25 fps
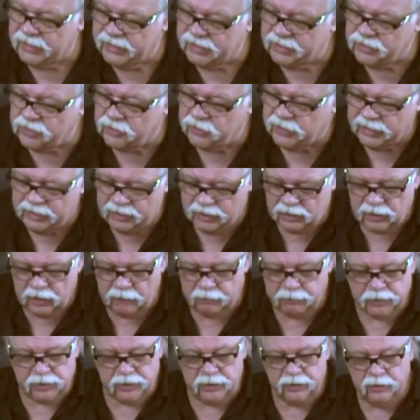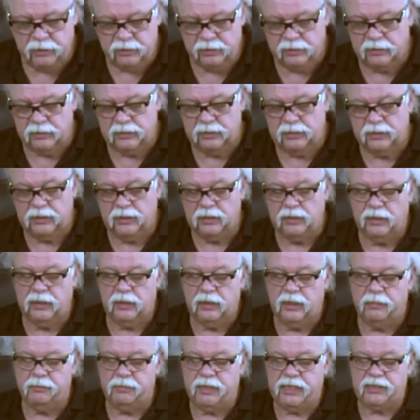straight coupler
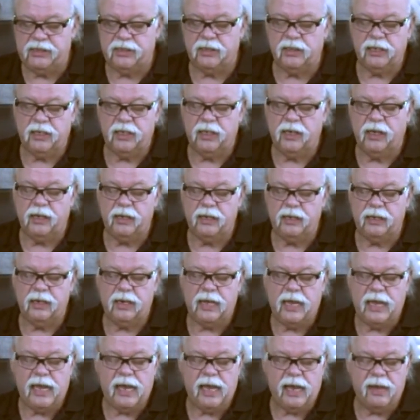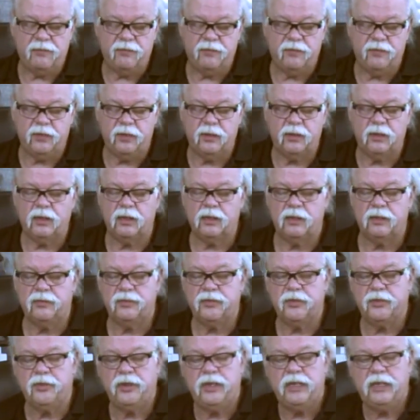and basically cut it in half of
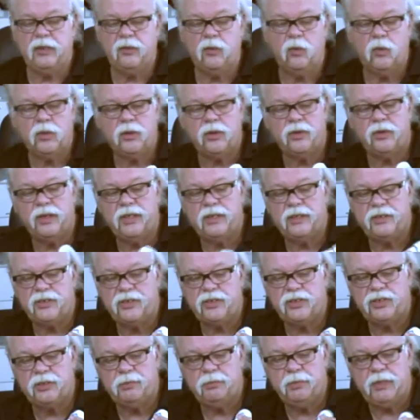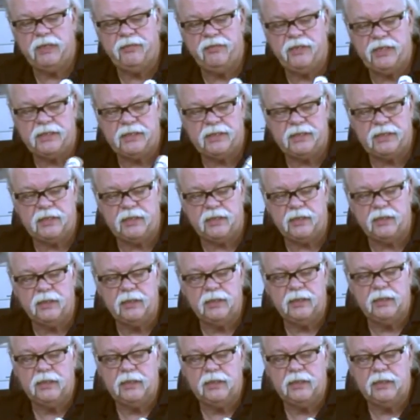3/4 inch PVC,